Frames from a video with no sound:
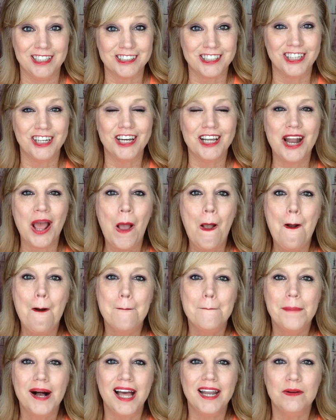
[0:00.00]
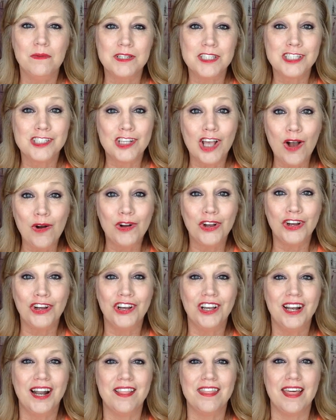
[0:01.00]
as good, but it was so
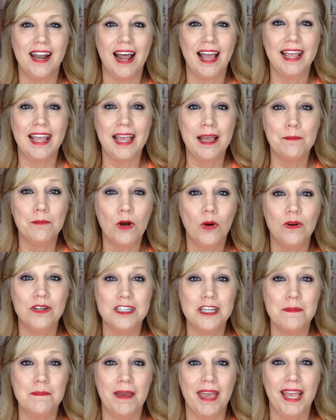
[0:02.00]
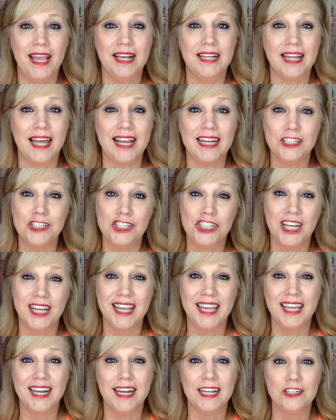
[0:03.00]
good that I am going to make like a
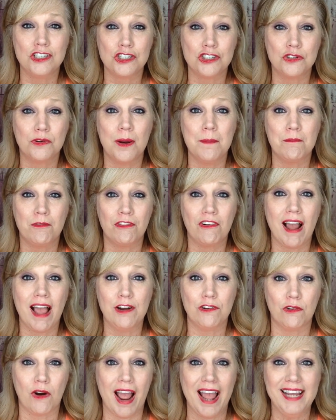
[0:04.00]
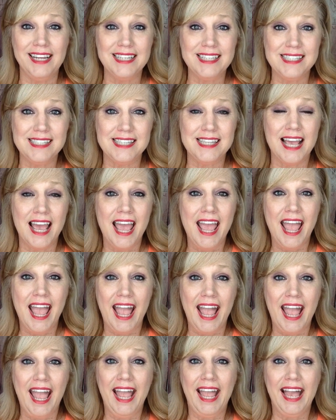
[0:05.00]
chicken and shrimp fried rice,
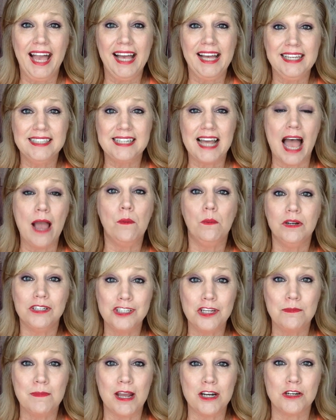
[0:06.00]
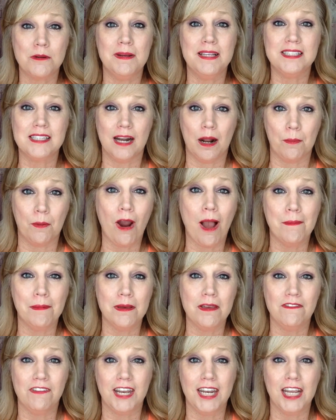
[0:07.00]
and I will do measurements, and I'll
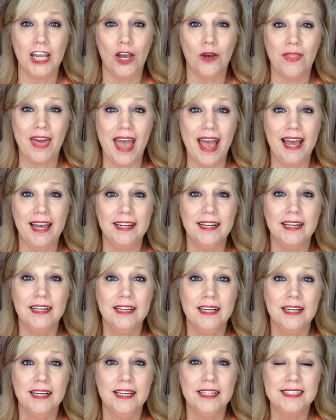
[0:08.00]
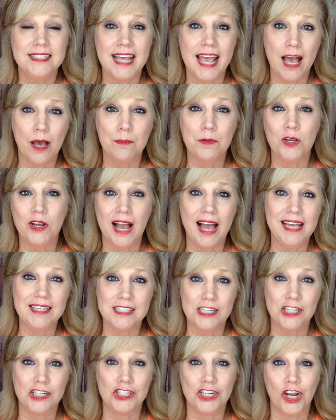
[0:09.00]
probably video that to help you
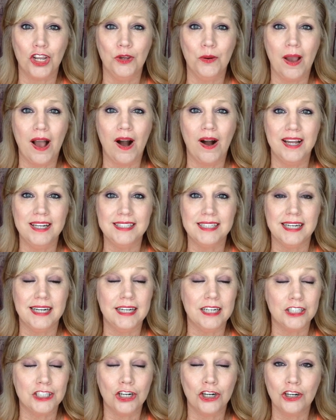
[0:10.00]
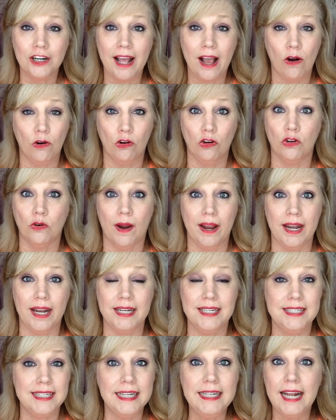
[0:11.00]
guys and to show you how I did it. It turned out great.
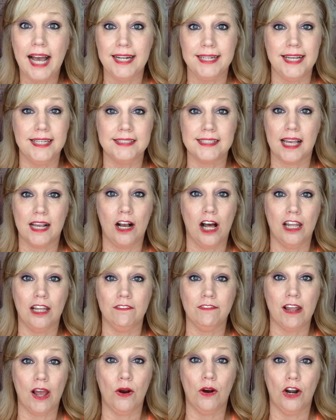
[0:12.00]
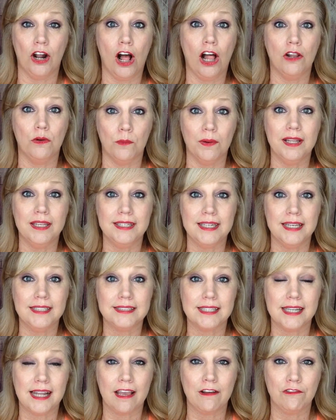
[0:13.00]
It did not taste like cauliflower at all. It really
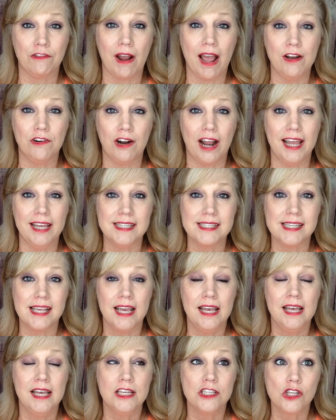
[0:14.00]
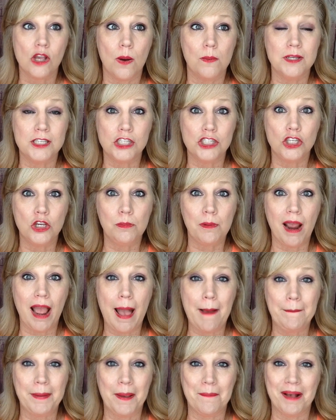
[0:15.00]
tasted like fried rice. So I was super
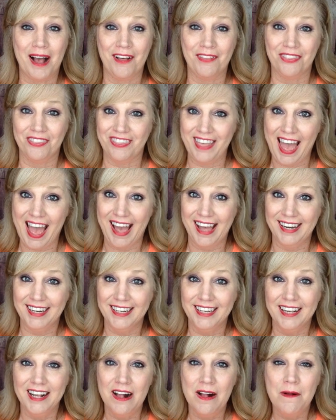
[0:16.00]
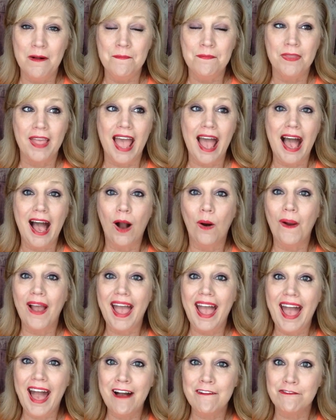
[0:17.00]
happy about that.
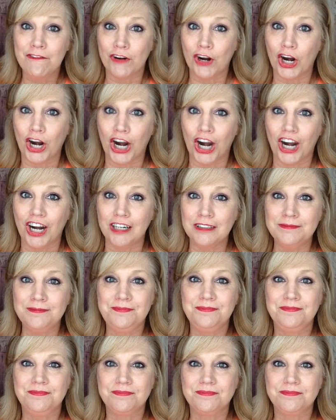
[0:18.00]
However,